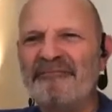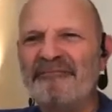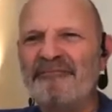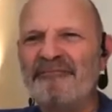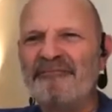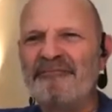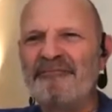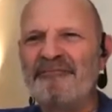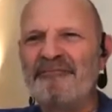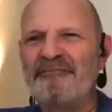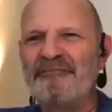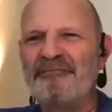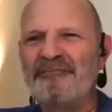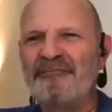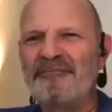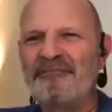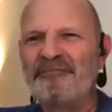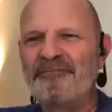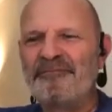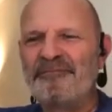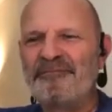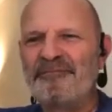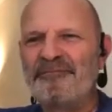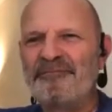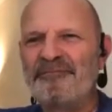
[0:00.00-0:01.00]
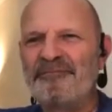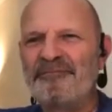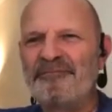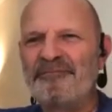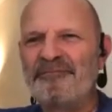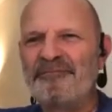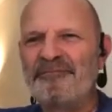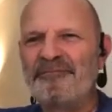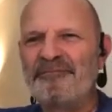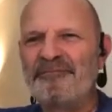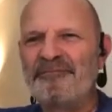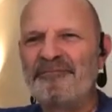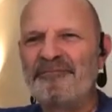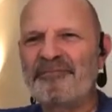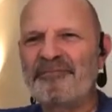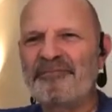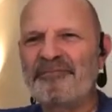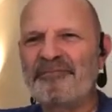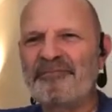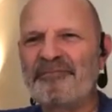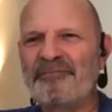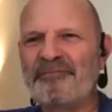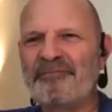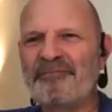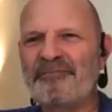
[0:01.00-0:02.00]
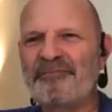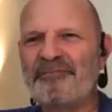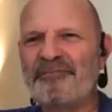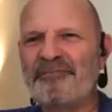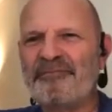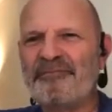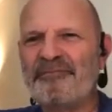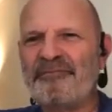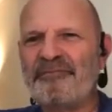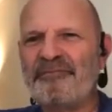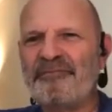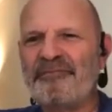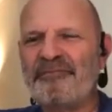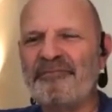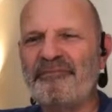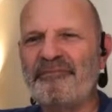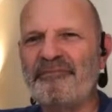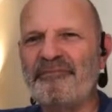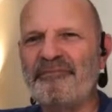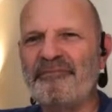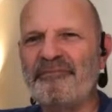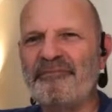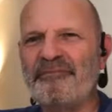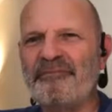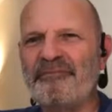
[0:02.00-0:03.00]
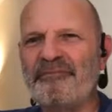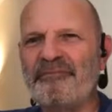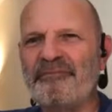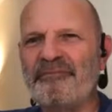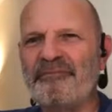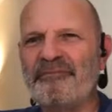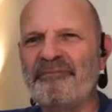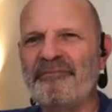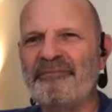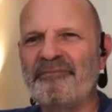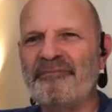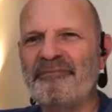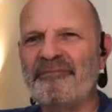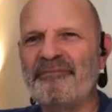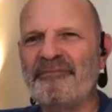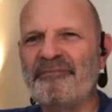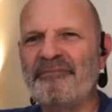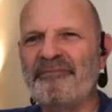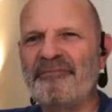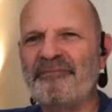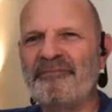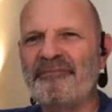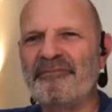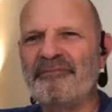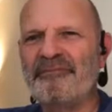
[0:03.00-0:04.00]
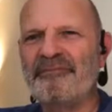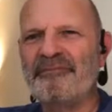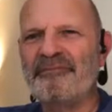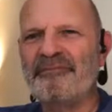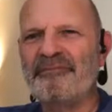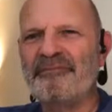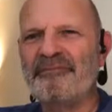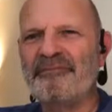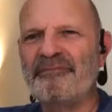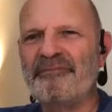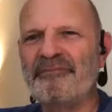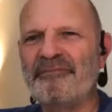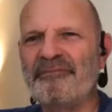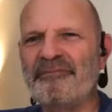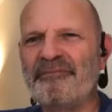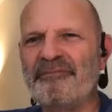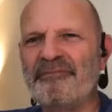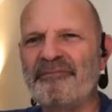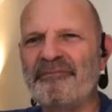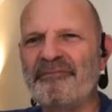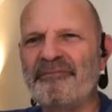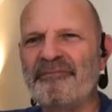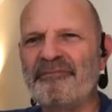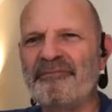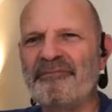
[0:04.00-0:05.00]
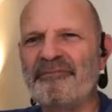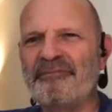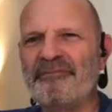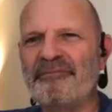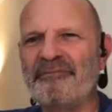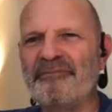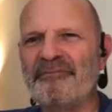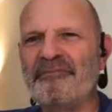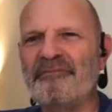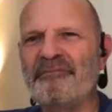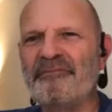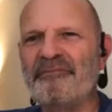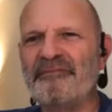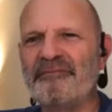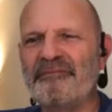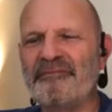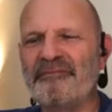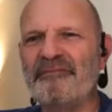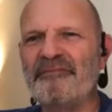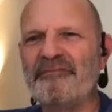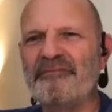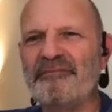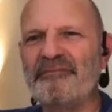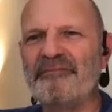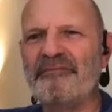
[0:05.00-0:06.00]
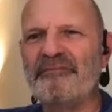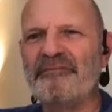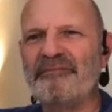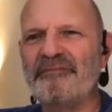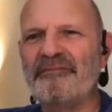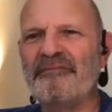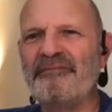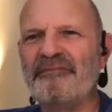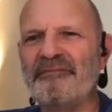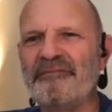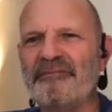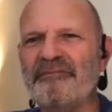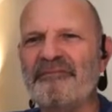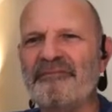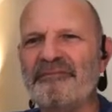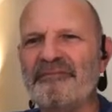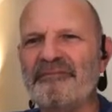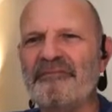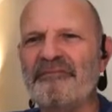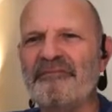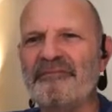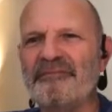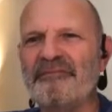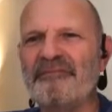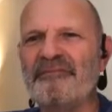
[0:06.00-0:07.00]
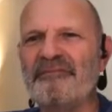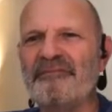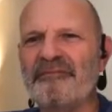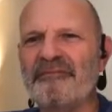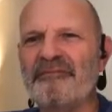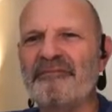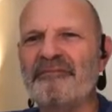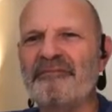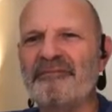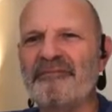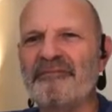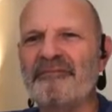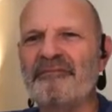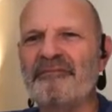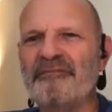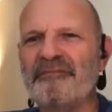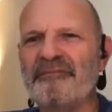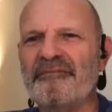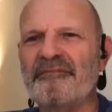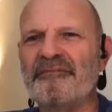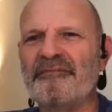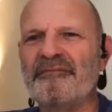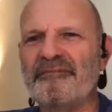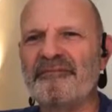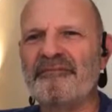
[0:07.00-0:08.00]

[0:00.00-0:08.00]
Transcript: (not speaking)